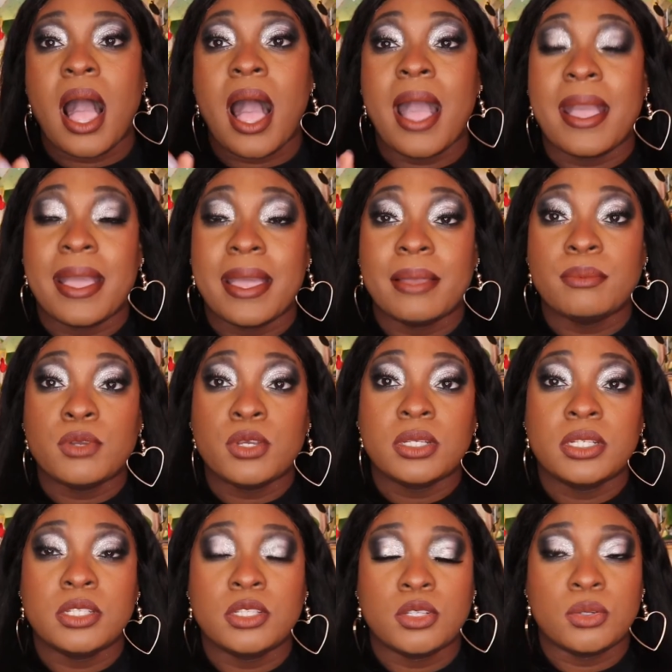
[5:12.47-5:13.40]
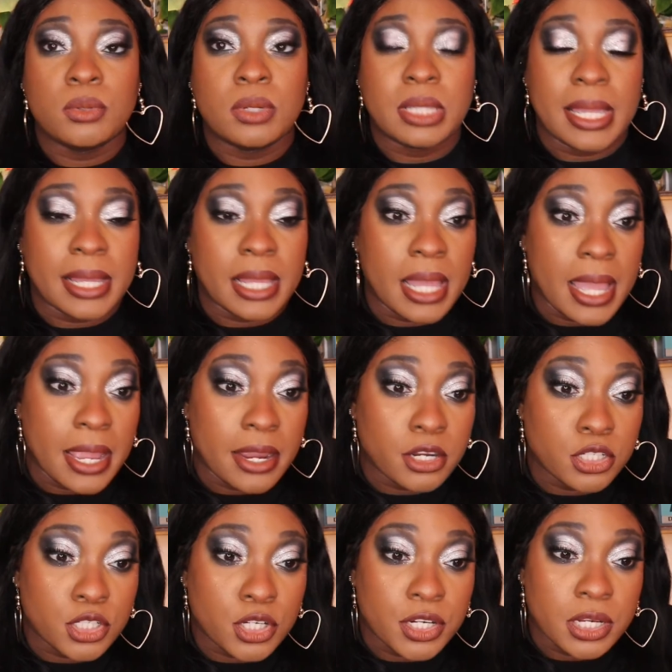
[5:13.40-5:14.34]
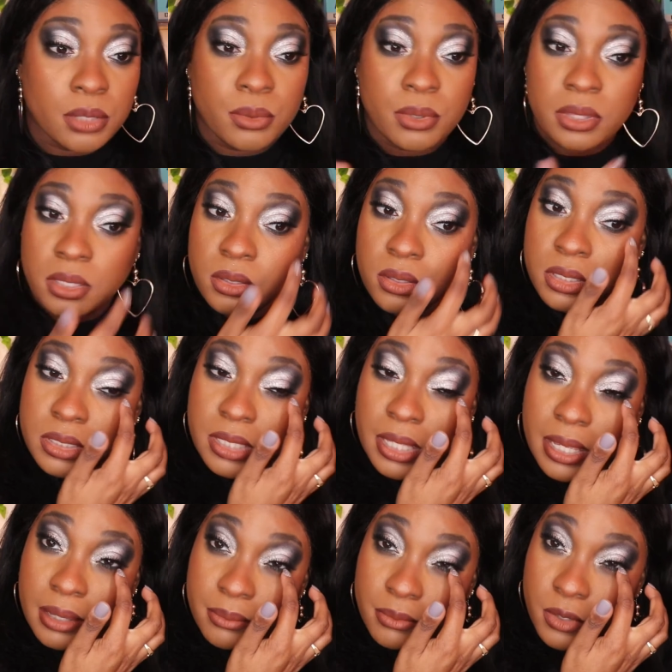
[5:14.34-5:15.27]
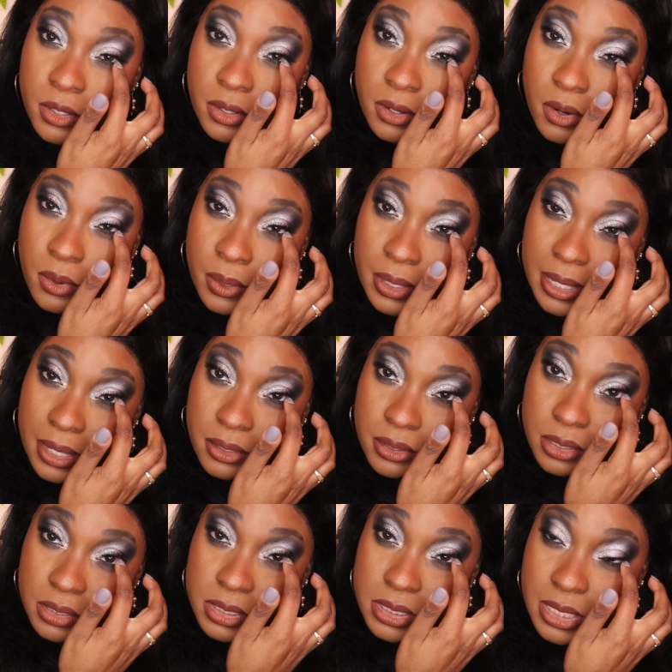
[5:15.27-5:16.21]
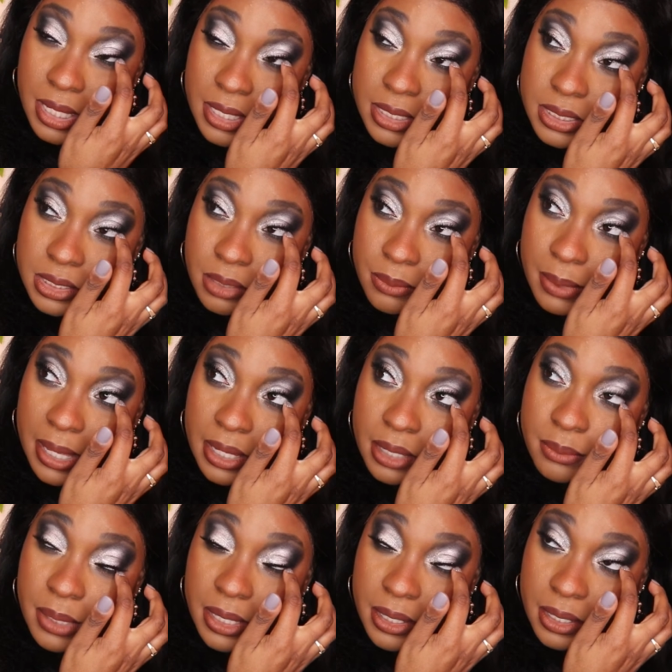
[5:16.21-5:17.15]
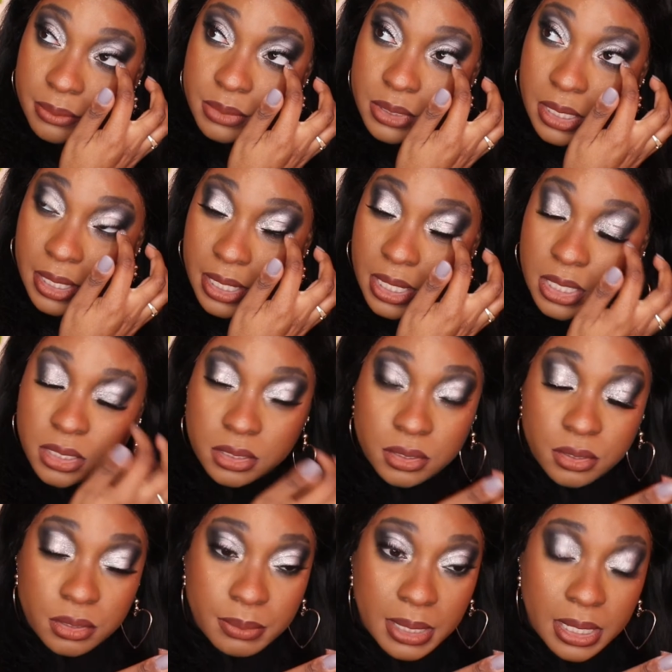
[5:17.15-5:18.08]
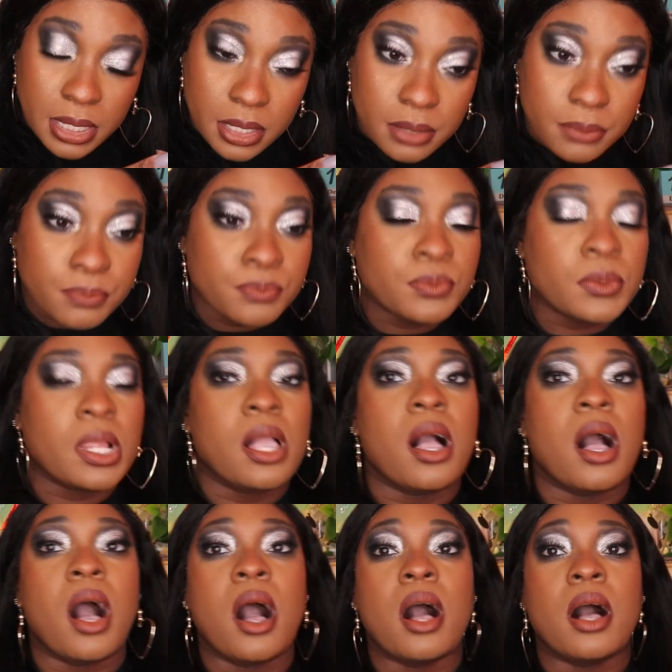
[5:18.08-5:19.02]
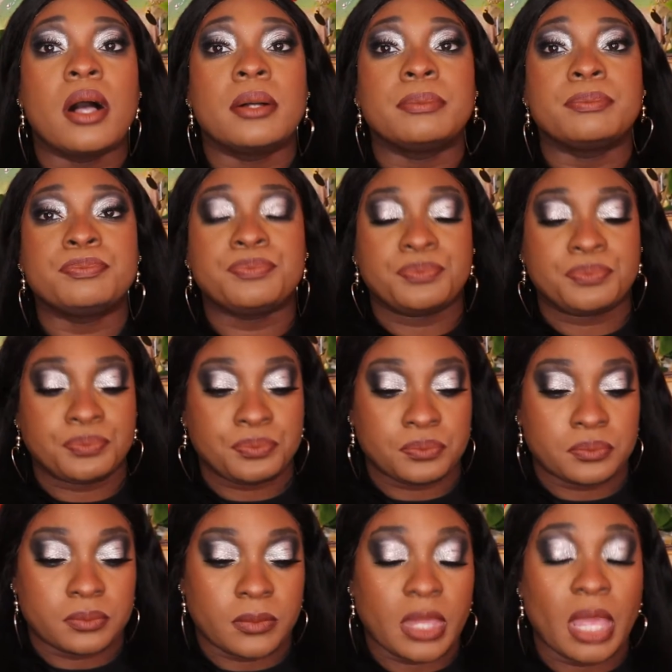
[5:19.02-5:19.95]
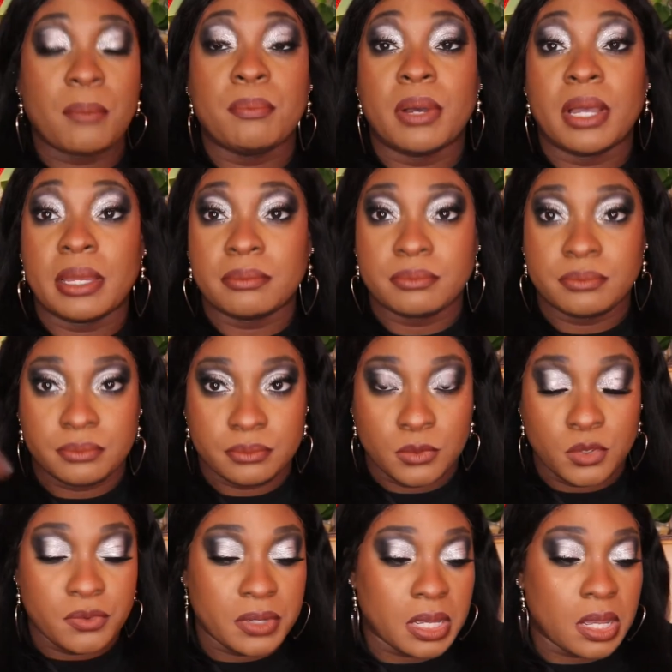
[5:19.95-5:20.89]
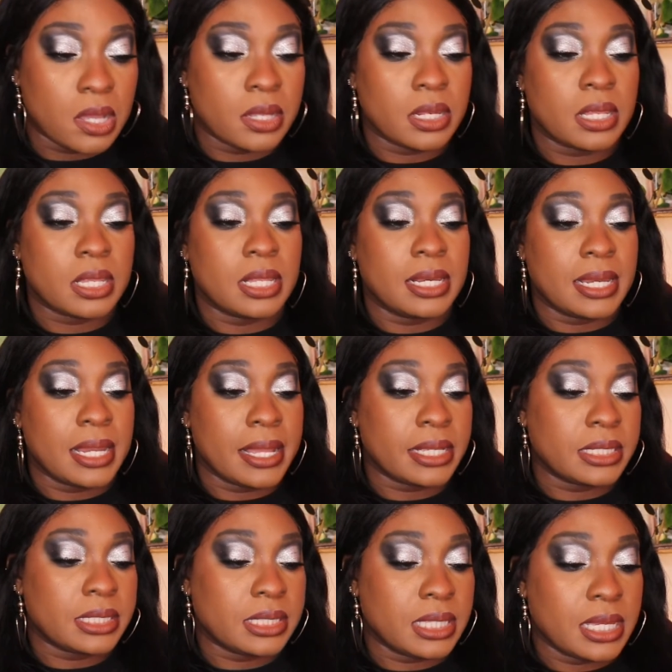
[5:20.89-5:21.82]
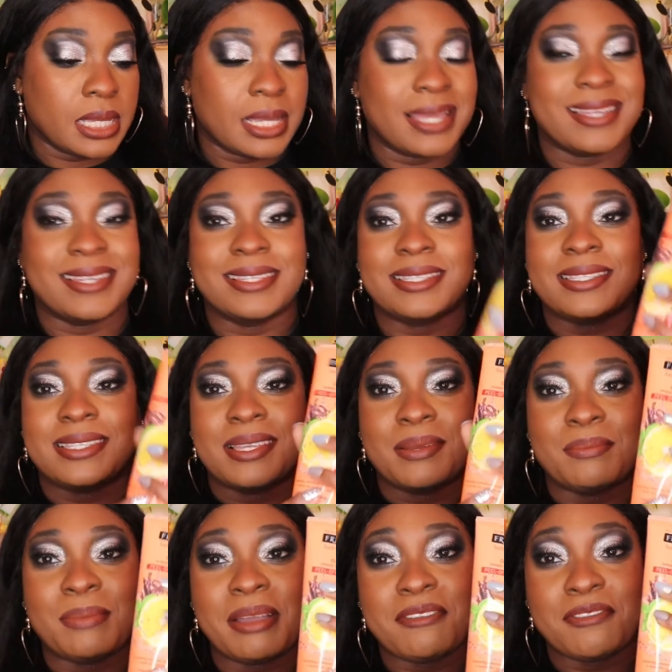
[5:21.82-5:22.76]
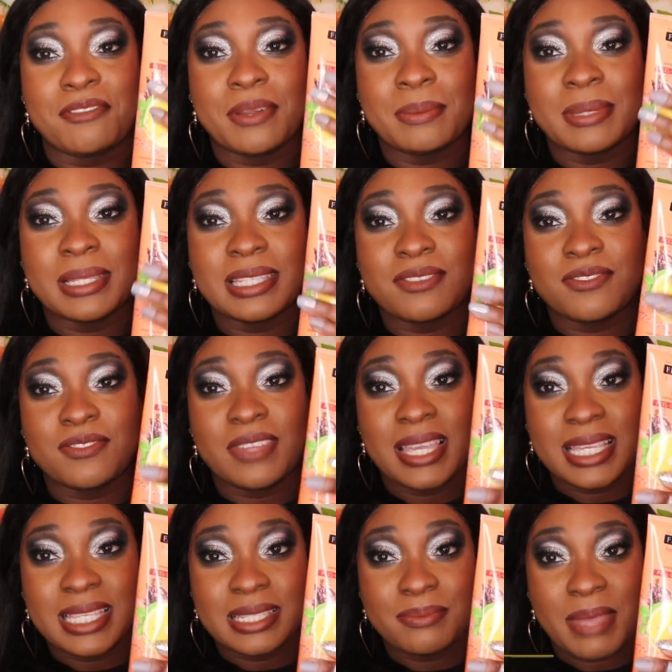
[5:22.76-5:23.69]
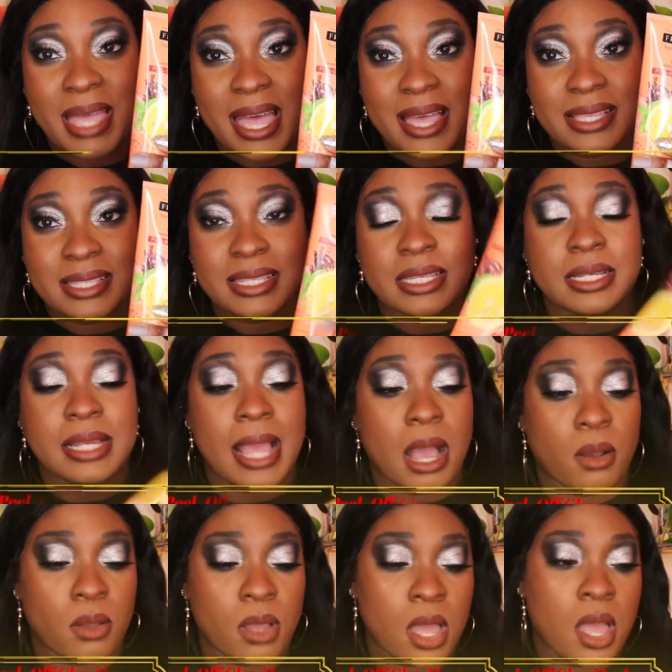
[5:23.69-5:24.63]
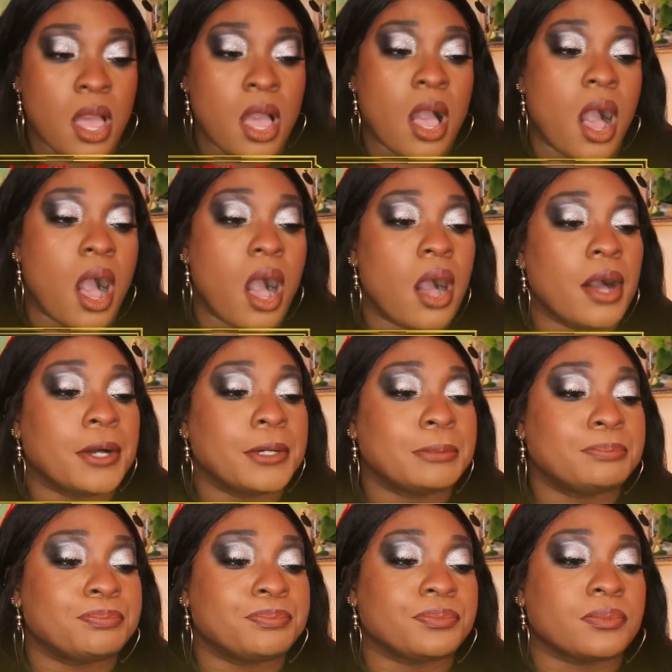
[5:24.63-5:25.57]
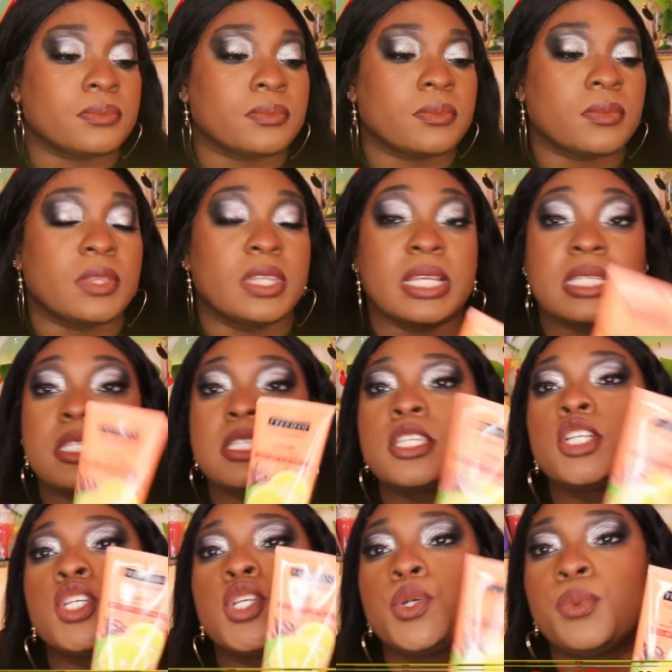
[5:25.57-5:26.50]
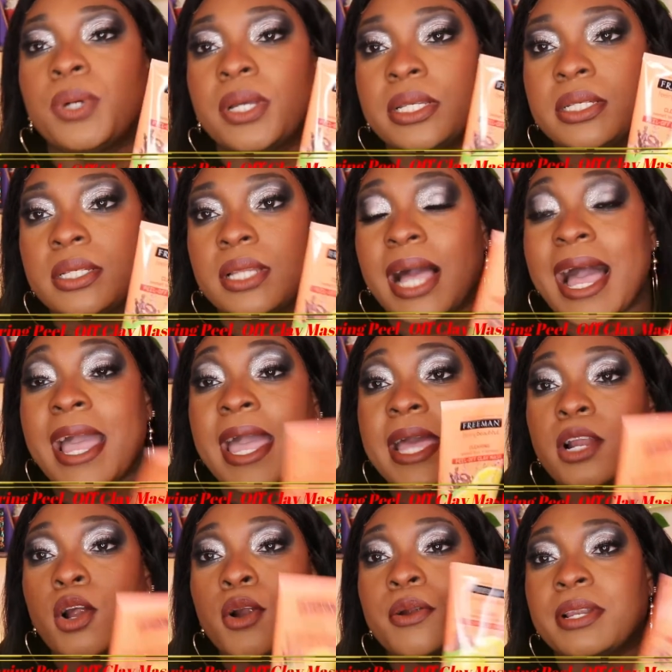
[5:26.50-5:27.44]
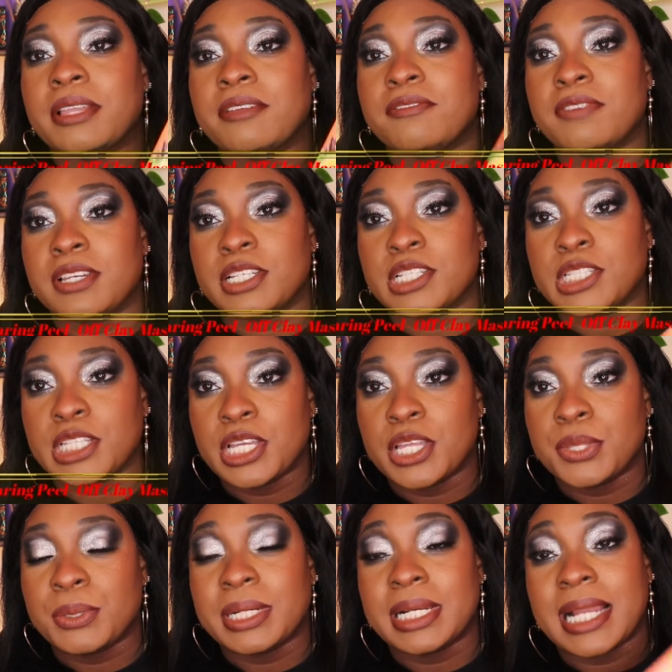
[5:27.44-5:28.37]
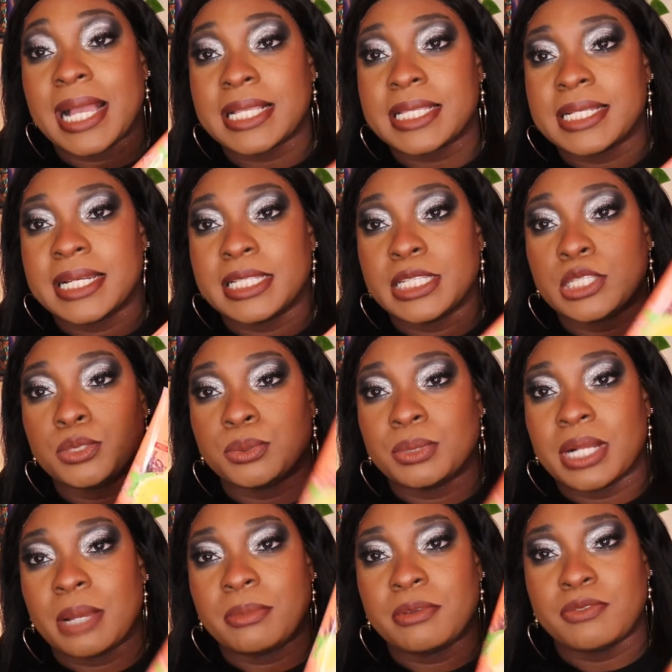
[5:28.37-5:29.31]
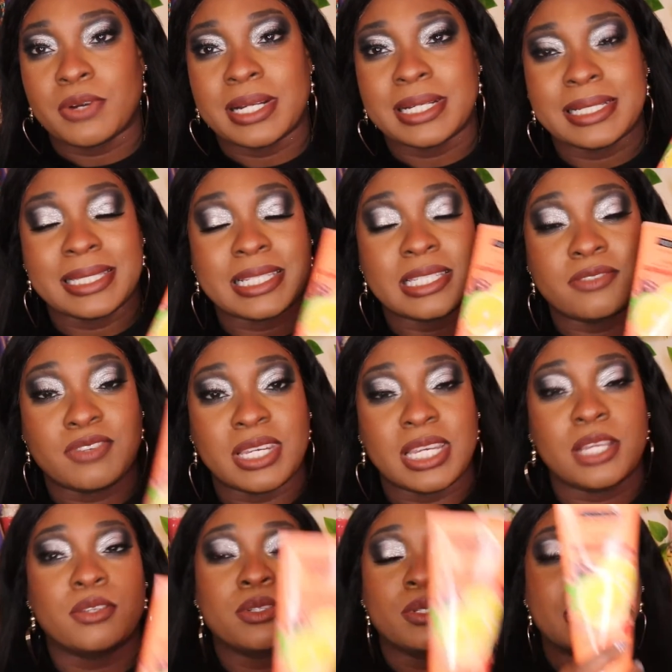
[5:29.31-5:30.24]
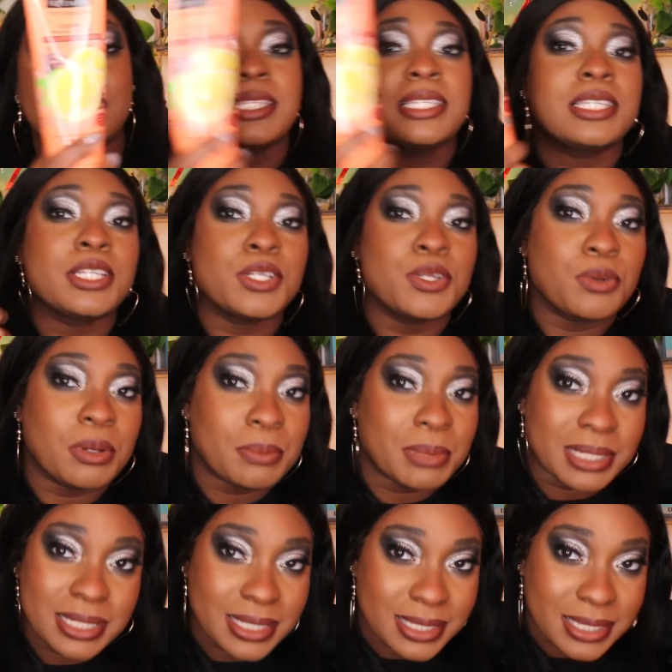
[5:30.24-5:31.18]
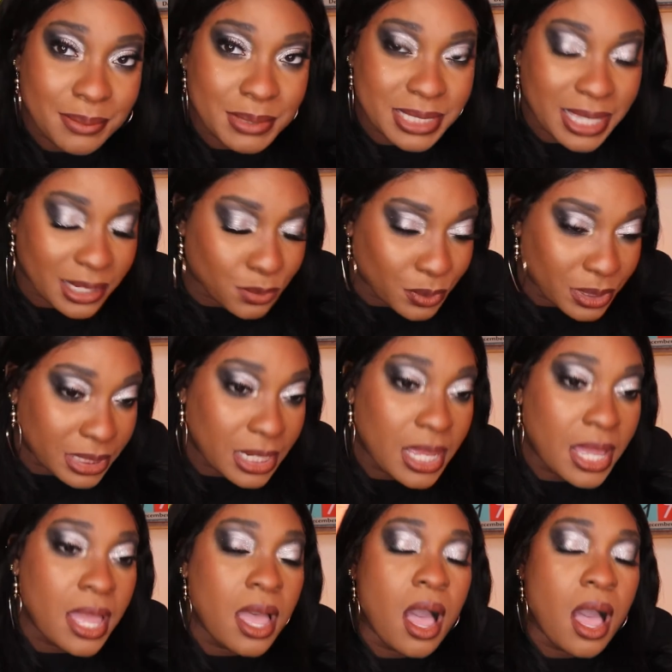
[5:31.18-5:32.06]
I am going to do a, like a hair journey with you because I am growing out the sides and the back of my hair. I'm sorry, I got glitter in my eye. Um, but moving on, the next thing is my Freeman's face mask. Now, um, this is a new one. I had already finished the other one and accidentally threw it out before I did this video. So this is a new one, but it's the same exact one.